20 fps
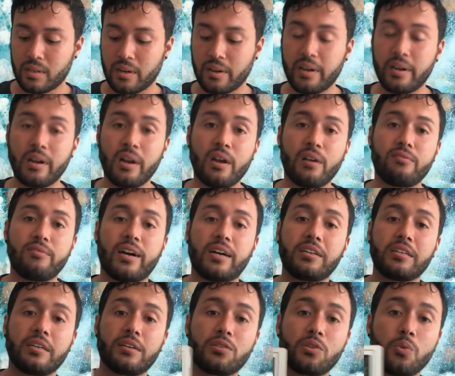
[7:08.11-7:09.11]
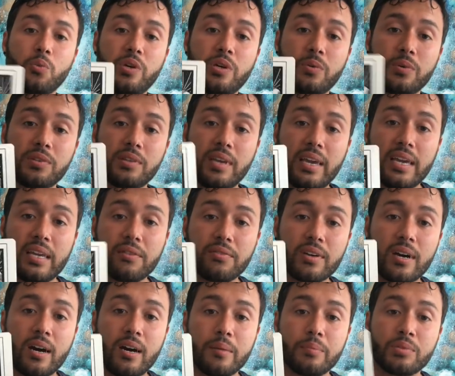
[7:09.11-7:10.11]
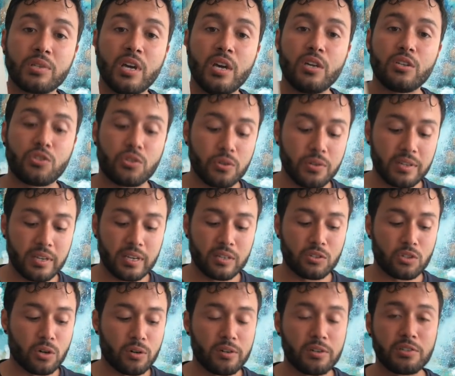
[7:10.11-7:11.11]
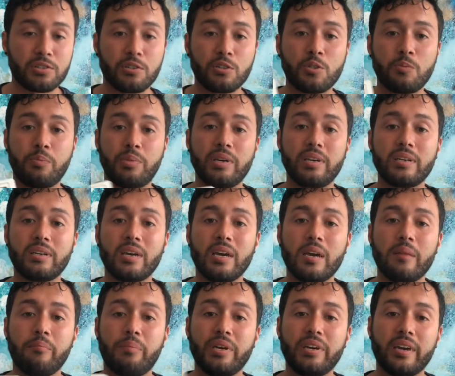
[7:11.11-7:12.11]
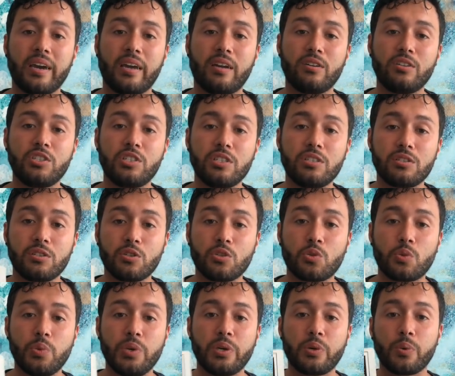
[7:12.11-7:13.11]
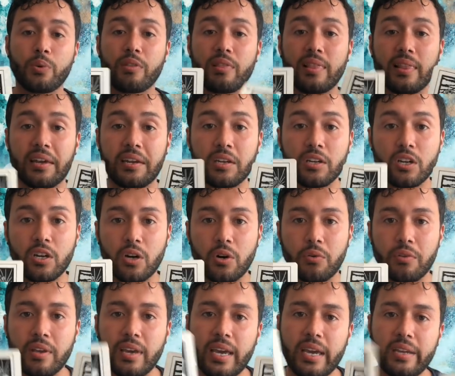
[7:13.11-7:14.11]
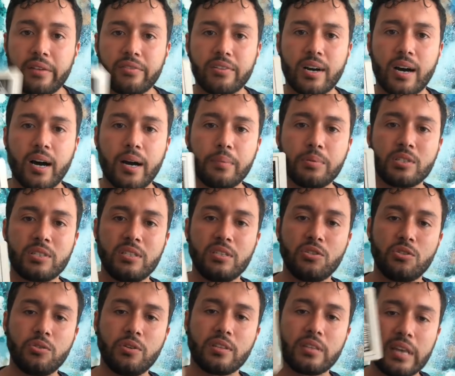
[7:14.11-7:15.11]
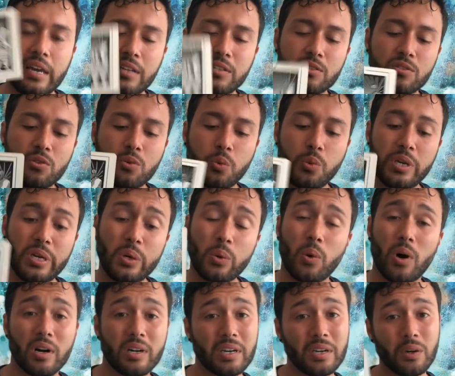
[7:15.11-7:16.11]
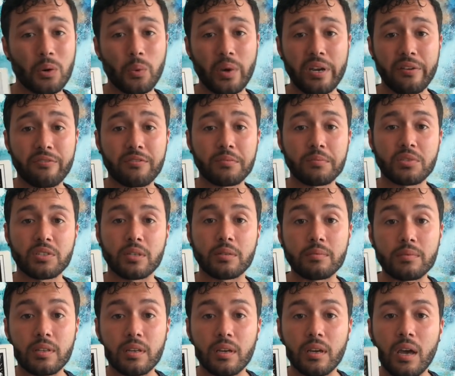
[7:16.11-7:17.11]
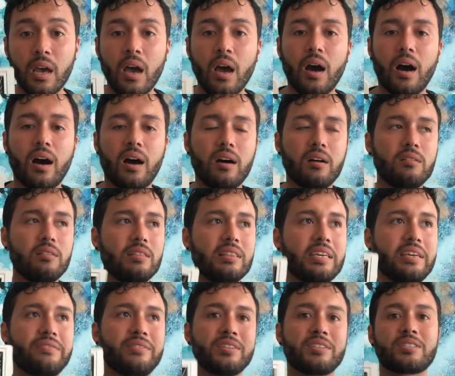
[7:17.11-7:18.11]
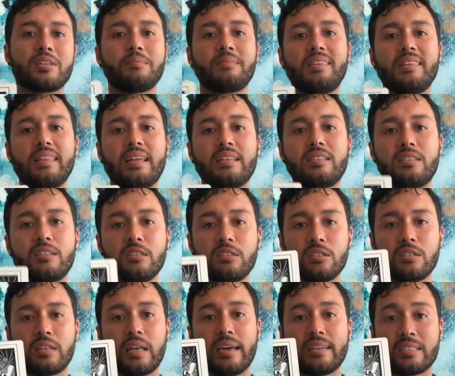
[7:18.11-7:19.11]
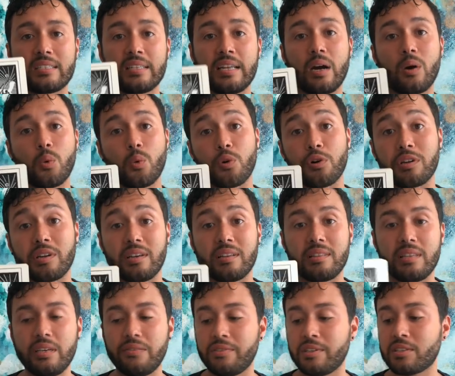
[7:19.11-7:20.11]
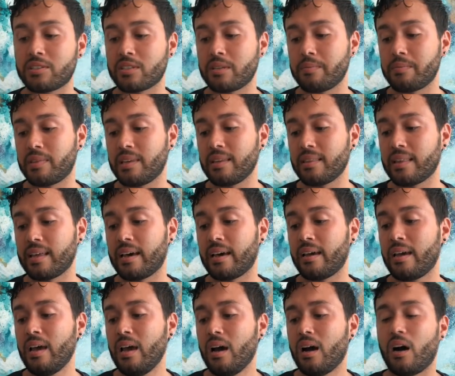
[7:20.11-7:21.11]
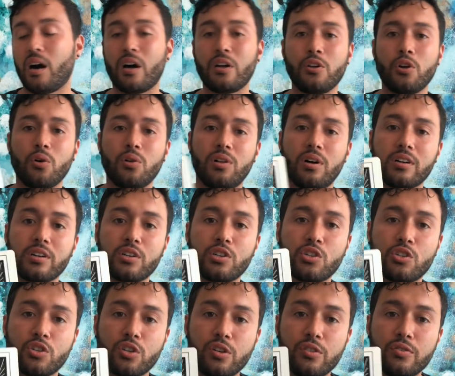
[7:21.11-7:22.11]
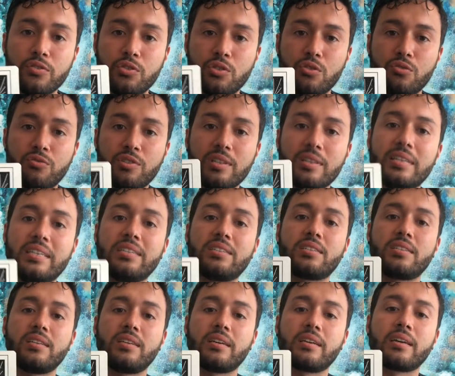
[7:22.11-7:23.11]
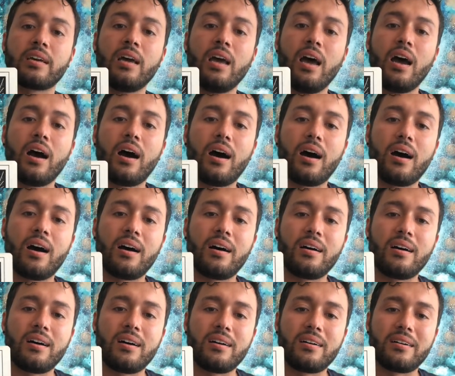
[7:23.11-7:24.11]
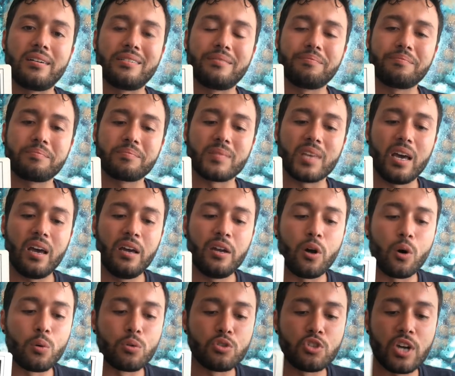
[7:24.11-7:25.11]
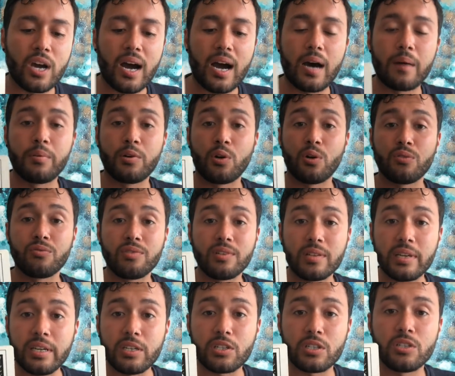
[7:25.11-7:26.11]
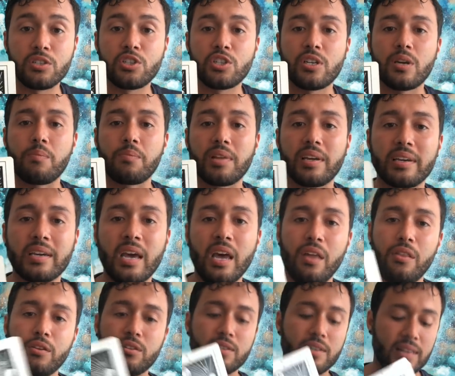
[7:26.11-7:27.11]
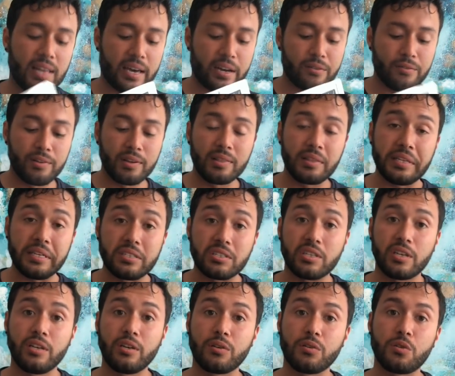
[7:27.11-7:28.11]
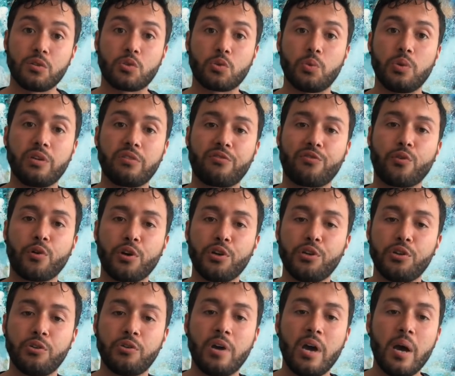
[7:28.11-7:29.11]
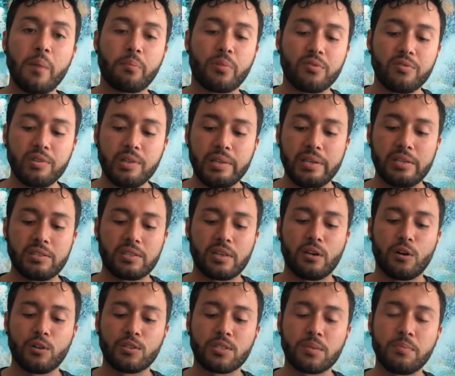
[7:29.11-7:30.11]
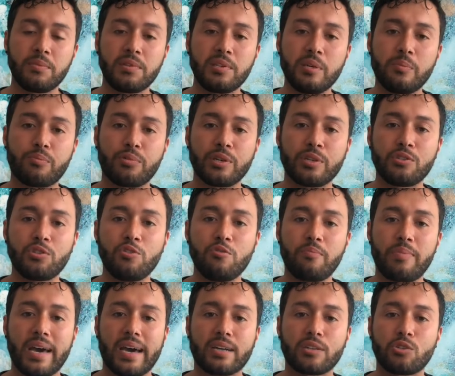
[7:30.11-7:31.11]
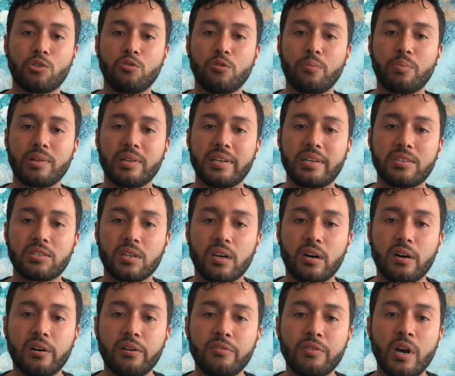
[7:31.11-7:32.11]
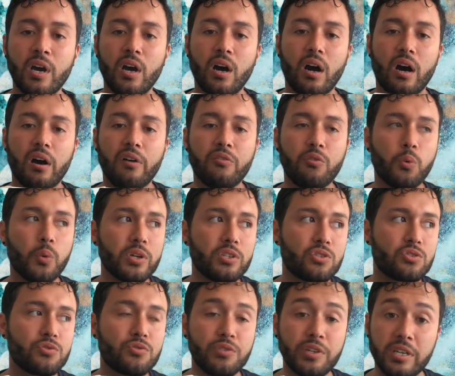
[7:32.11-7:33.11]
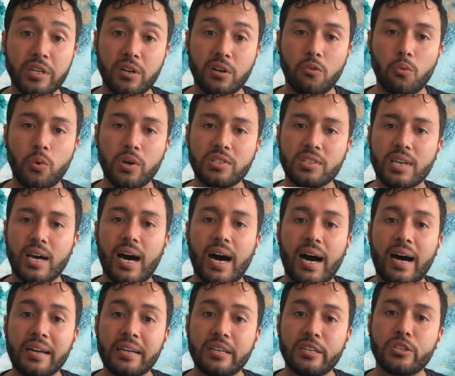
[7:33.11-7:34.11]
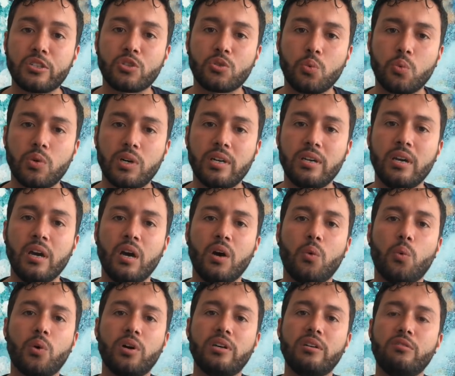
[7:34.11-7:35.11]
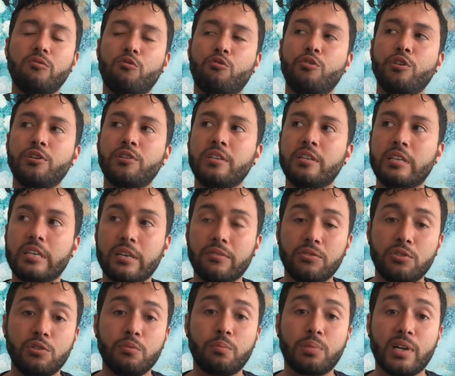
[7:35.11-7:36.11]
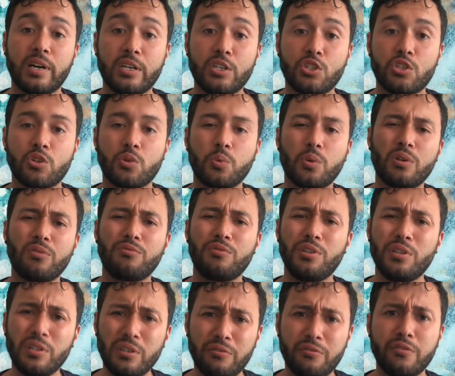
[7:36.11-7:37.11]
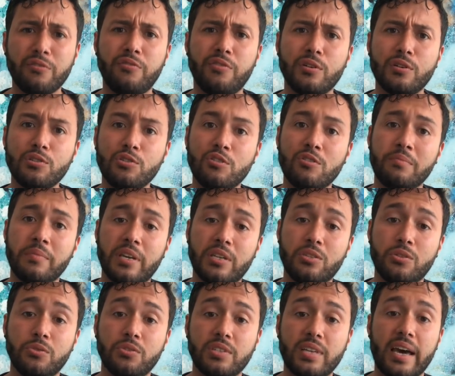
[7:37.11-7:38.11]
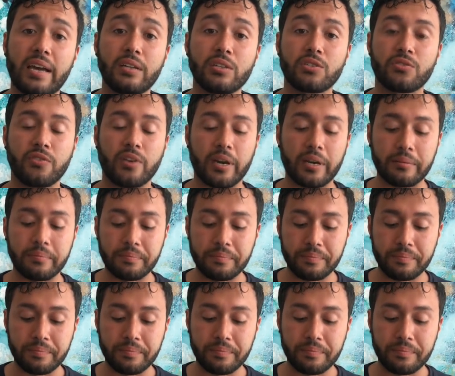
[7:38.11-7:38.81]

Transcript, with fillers: All right, rounding out the week with the Eight of Cups. So again, Taurus, there's big... Big energies this week with letting go. The Eight of Cups sees you at the end of the week walking away from something, uh, leaving something that does, that's not working, leaving something that uh, no longer serves you, releasing uh, uh, an old job, an old relationship. Like, there's a lot of release here this week for you, but release that ultimately brings you back to a place of of what's real, what's honest, what what really gives you pleasure, what really fulfills you, makes you satisfied.